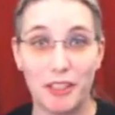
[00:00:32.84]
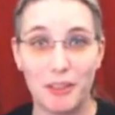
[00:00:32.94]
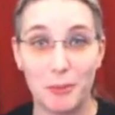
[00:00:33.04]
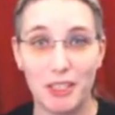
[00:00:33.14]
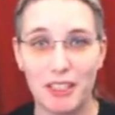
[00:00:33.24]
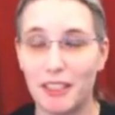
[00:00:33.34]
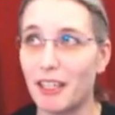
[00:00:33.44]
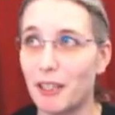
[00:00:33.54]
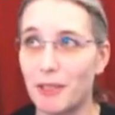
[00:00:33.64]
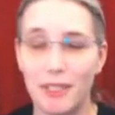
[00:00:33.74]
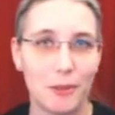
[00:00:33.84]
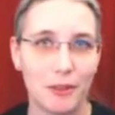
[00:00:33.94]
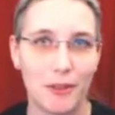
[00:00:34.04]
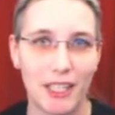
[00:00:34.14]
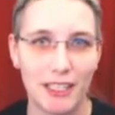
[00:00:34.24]
honor to be here. I really
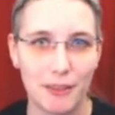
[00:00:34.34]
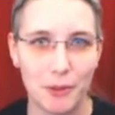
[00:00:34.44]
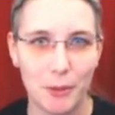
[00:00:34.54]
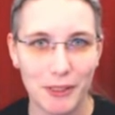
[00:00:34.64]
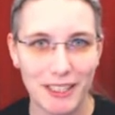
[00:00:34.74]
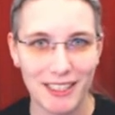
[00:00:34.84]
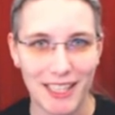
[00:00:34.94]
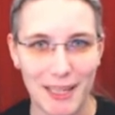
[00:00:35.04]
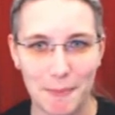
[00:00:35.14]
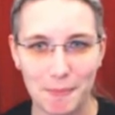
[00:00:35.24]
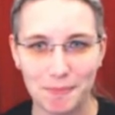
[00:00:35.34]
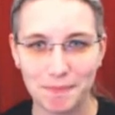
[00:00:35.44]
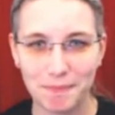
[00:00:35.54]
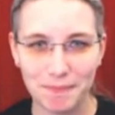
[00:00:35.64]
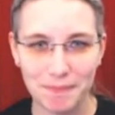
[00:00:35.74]
want to thank everyone. Um,
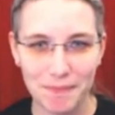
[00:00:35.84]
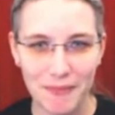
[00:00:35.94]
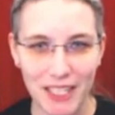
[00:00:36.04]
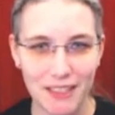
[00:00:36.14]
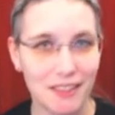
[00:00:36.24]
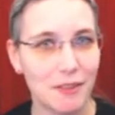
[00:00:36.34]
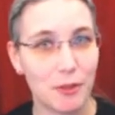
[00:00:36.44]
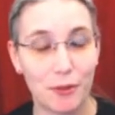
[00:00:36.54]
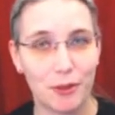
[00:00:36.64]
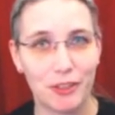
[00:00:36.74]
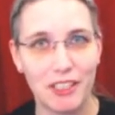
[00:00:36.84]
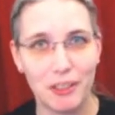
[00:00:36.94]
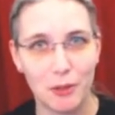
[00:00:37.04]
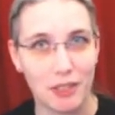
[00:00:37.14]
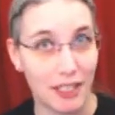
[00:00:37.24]
this is the first
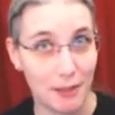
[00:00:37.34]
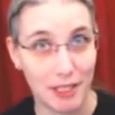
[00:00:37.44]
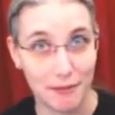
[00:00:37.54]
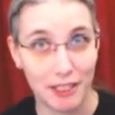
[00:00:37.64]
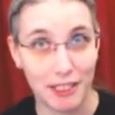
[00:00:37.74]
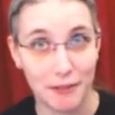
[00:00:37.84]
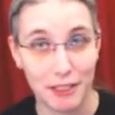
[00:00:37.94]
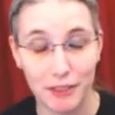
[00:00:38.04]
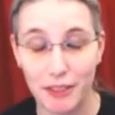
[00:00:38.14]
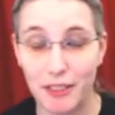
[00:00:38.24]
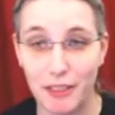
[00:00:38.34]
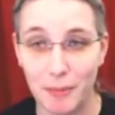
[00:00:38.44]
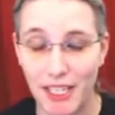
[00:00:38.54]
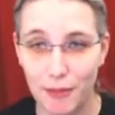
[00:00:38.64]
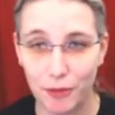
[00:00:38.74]
keynote I'm ever giving in
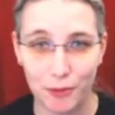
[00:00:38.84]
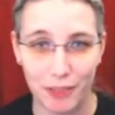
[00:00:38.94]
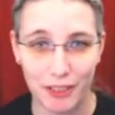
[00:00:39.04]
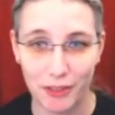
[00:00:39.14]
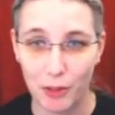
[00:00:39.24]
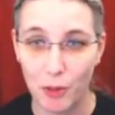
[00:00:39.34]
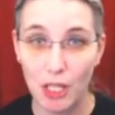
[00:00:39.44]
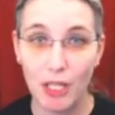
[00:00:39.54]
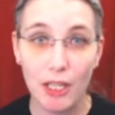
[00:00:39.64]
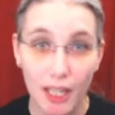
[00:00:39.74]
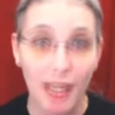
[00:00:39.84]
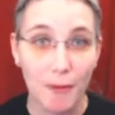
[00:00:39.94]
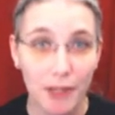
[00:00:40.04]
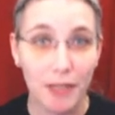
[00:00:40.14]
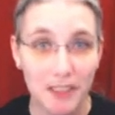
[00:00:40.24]
my life so far, so
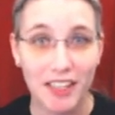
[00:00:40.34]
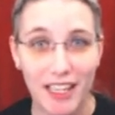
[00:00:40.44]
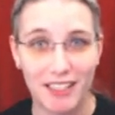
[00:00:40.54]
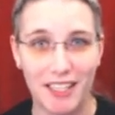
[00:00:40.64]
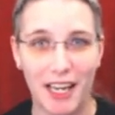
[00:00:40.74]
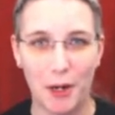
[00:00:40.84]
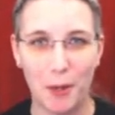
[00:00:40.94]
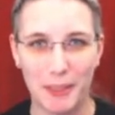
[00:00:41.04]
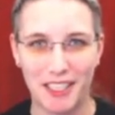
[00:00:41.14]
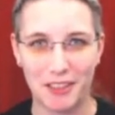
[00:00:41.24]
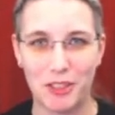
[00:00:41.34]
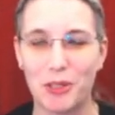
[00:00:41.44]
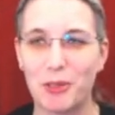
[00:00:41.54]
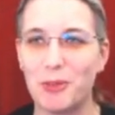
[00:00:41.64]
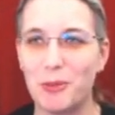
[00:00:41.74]
I'm very excited. I hope it doesn't
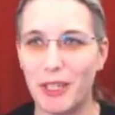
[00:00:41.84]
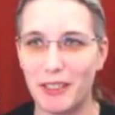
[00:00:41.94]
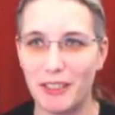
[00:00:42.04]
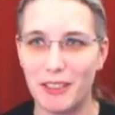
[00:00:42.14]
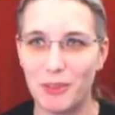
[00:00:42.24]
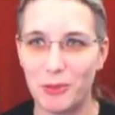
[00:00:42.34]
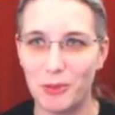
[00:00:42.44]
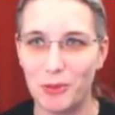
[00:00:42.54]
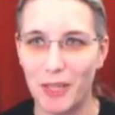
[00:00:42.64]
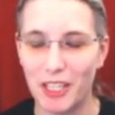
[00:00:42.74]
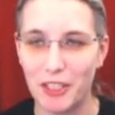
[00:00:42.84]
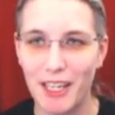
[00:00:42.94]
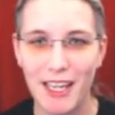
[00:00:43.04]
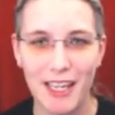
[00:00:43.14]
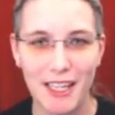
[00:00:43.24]
show too uh, too too much.
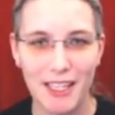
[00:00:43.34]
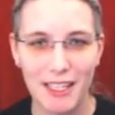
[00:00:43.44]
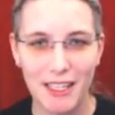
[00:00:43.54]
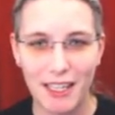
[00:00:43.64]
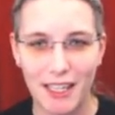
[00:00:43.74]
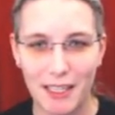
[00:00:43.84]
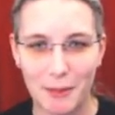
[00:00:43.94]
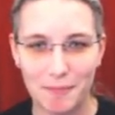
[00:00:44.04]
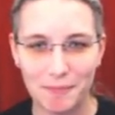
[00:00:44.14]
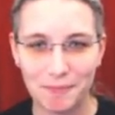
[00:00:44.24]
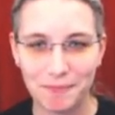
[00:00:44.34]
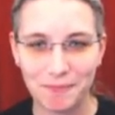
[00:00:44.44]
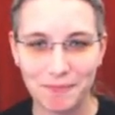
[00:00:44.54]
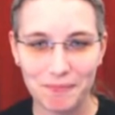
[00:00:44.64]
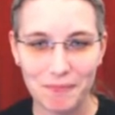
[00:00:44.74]
Um,
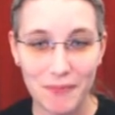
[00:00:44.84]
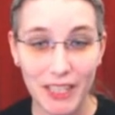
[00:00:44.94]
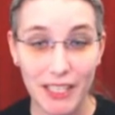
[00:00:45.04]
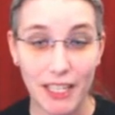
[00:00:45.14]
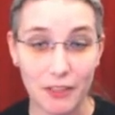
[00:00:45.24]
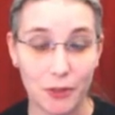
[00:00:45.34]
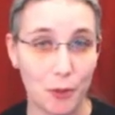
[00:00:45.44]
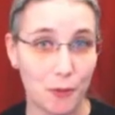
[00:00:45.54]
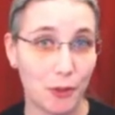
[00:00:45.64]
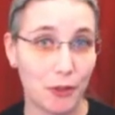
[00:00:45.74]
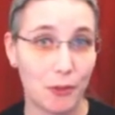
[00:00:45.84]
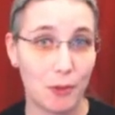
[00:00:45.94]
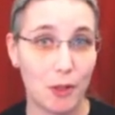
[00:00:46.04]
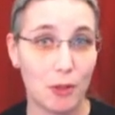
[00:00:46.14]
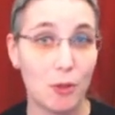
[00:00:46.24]
yeah, so first of
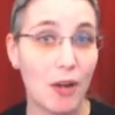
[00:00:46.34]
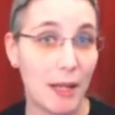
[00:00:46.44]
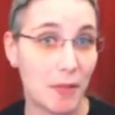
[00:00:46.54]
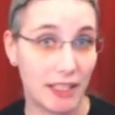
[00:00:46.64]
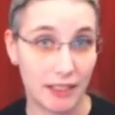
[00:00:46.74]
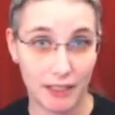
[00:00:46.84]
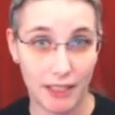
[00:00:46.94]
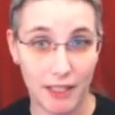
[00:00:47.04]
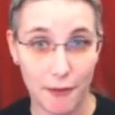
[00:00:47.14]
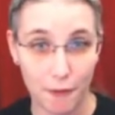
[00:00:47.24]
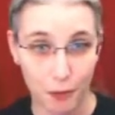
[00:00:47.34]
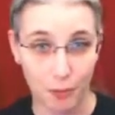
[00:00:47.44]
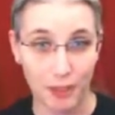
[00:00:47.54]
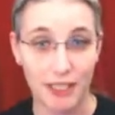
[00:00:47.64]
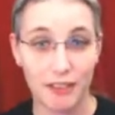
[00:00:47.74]
all, who am I in the
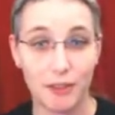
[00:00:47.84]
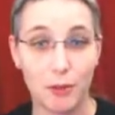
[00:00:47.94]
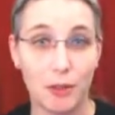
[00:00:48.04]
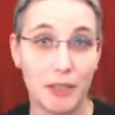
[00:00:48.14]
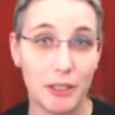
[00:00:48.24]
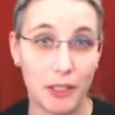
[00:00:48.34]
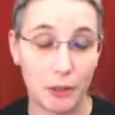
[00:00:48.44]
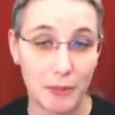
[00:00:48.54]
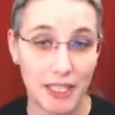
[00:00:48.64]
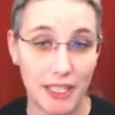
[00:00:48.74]
first place? You already out my